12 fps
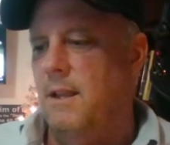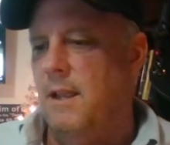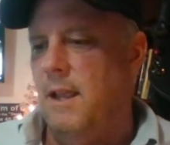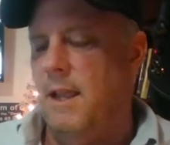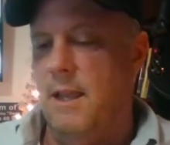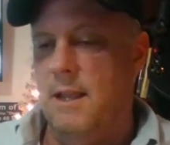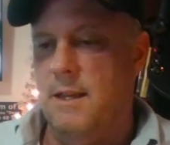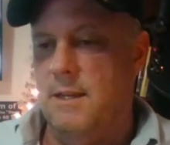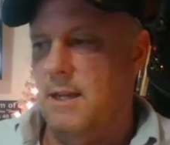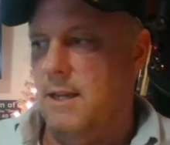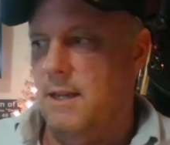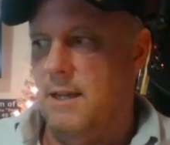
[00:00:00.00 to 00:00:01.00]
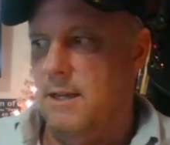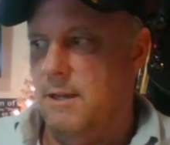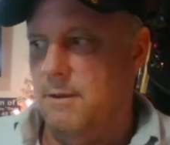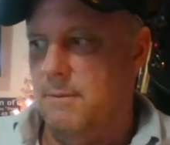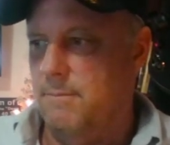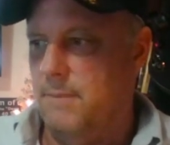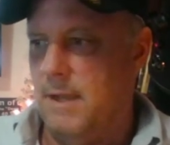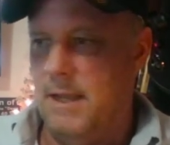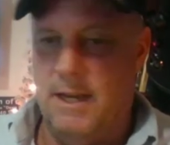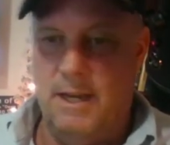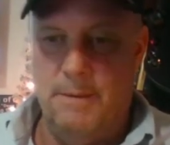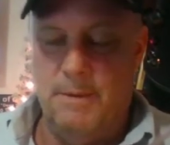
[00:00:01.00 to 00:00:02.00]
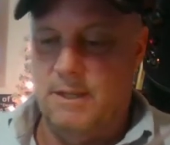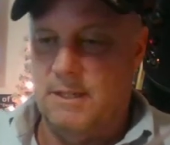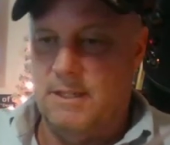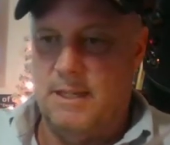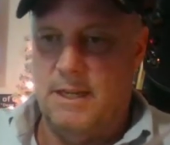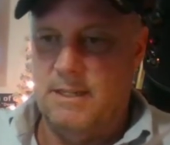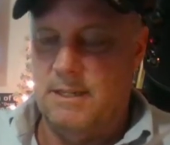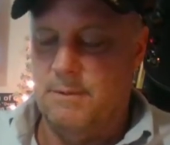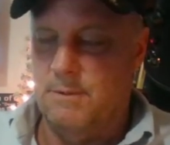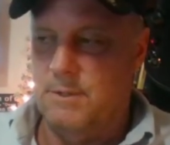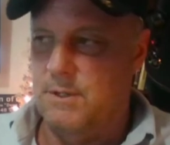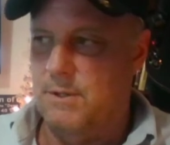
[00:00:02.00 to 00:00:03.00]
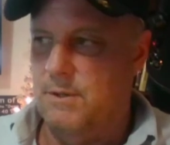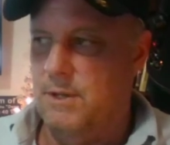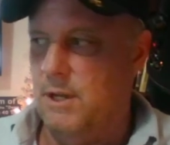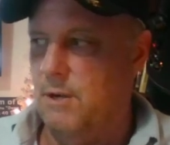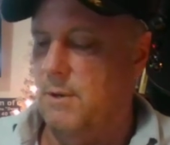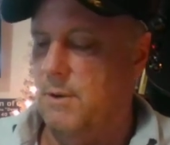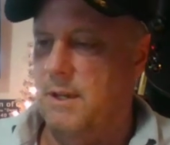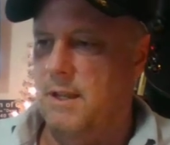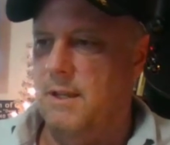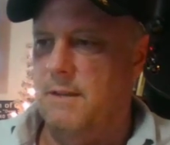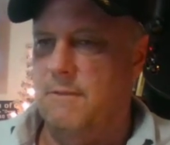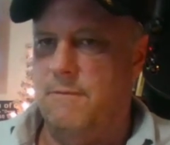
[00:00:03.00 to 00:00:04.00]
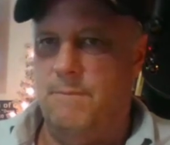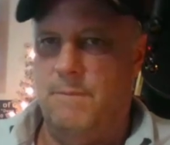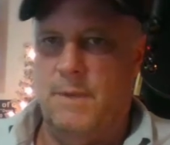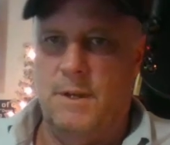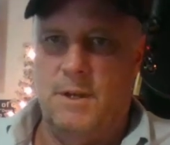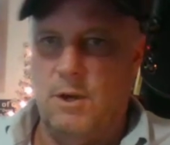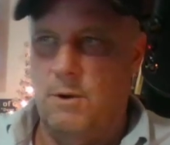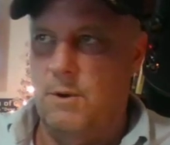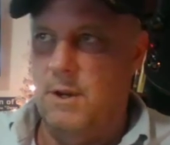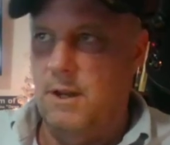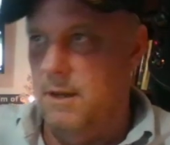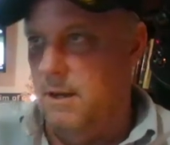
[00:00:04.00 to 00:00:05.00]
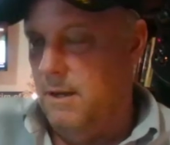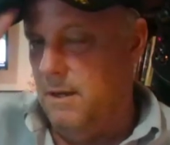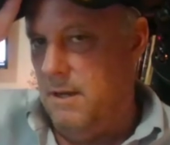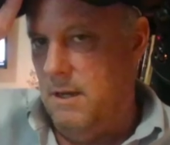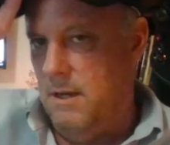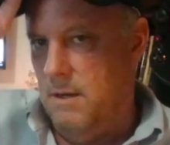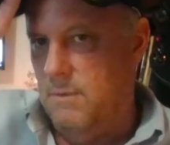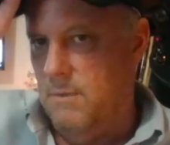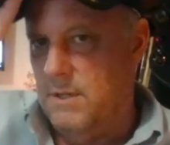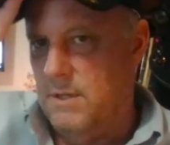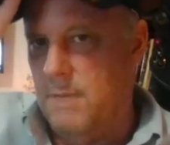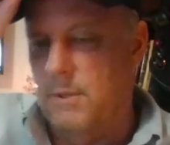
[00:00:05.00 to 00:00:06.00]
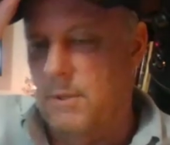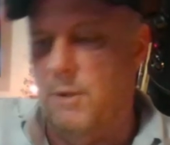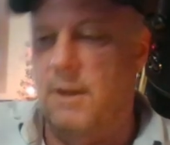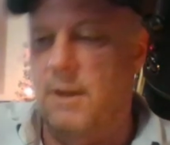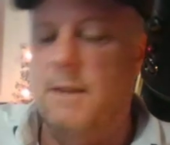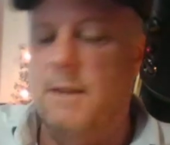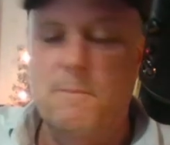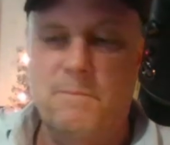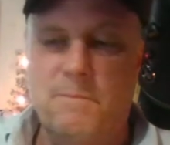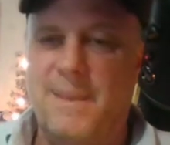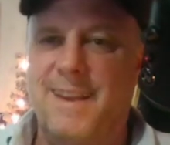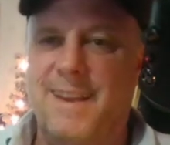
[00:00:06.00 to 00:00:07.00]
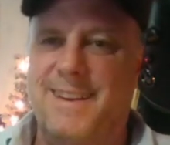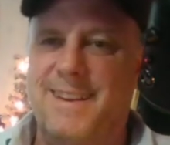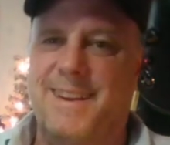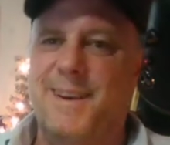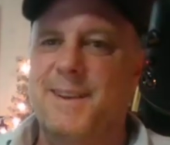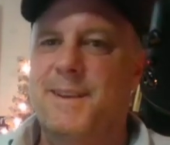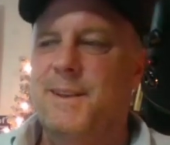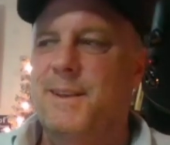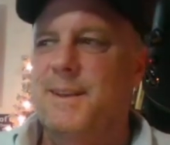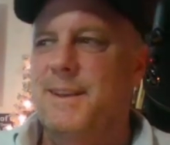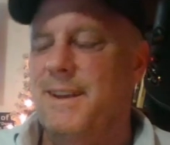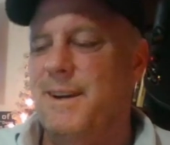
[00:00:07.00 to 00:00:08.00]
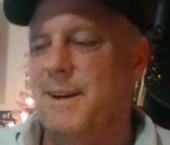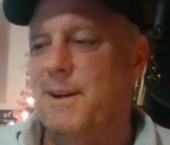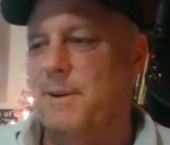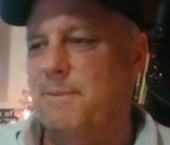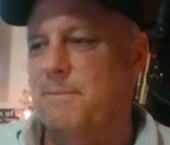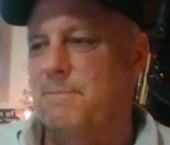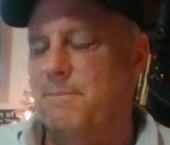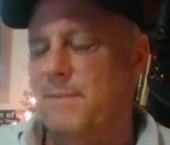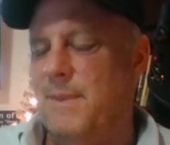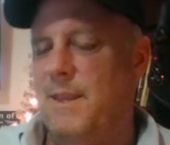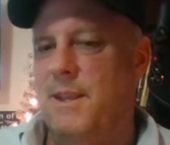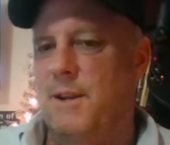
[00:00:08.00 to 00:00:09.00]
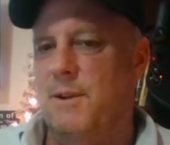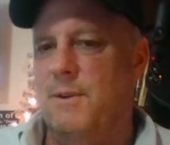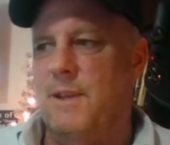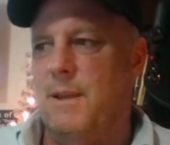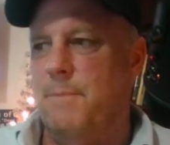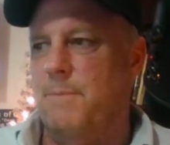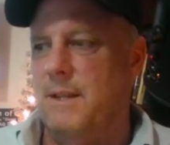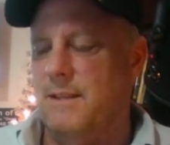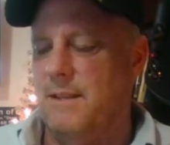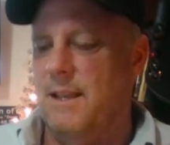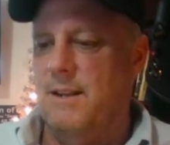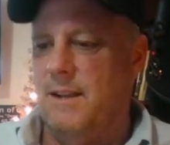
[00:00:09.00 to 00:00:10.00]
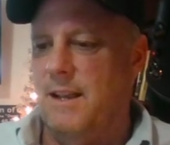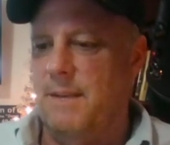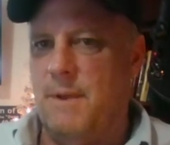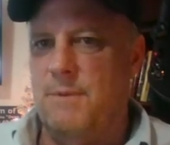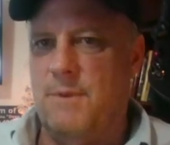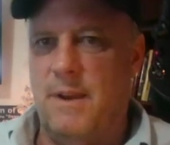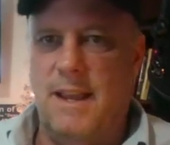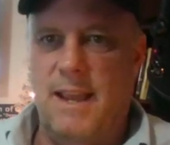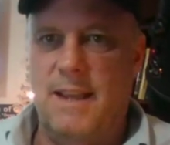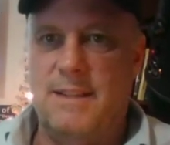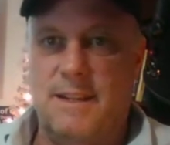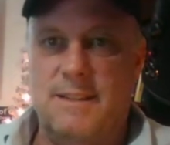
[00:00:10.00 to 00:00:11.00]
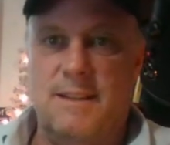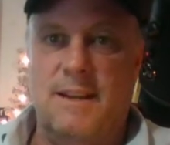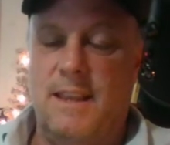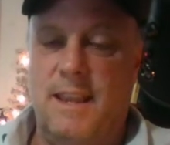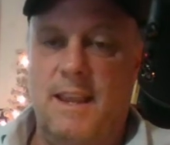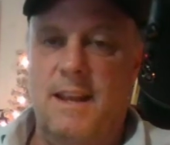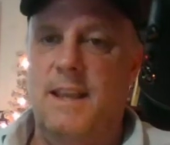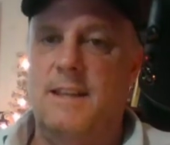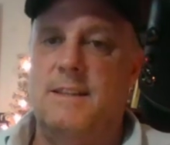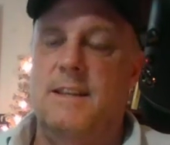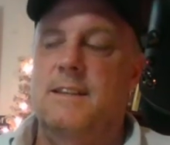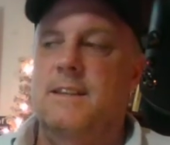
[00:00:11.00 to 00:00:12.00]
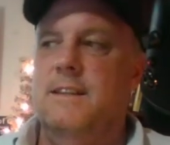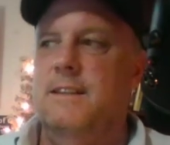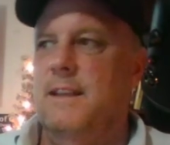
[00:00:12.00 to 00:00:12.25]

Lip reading: and I get an email that says it was, you know, it encoded and was uploaded, and then, you know, a couple minutes later, I'm trying to access it, and I can't access it.